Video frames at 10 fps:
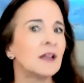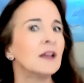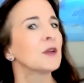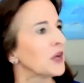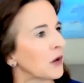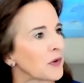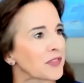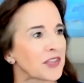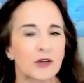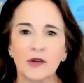what
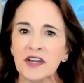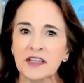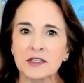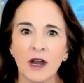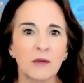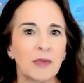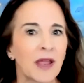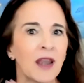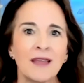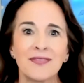the ingredients are.
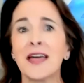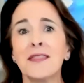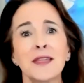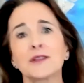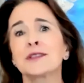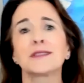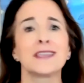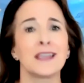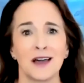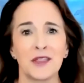But then there's
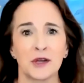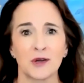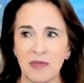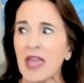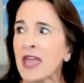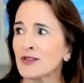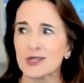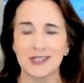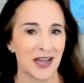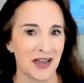the other behavior
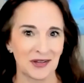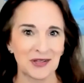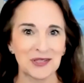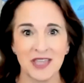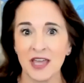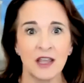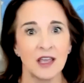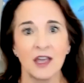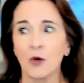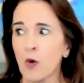styles that
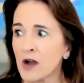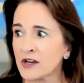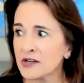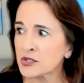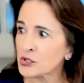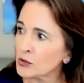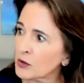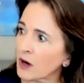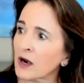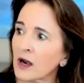walk into the
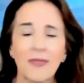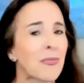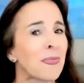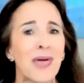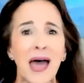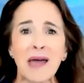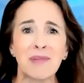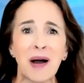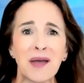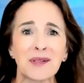store. That
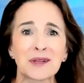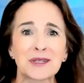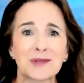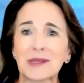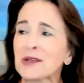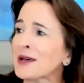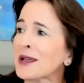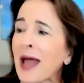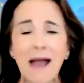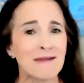bottle looks really
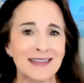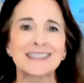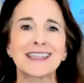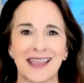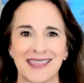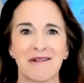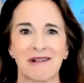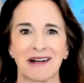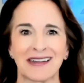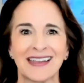good. I'm going to take that
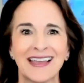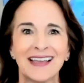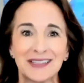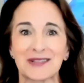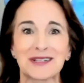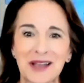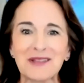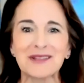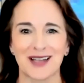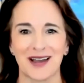one. So there's the
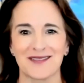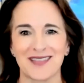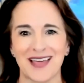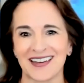other side of that.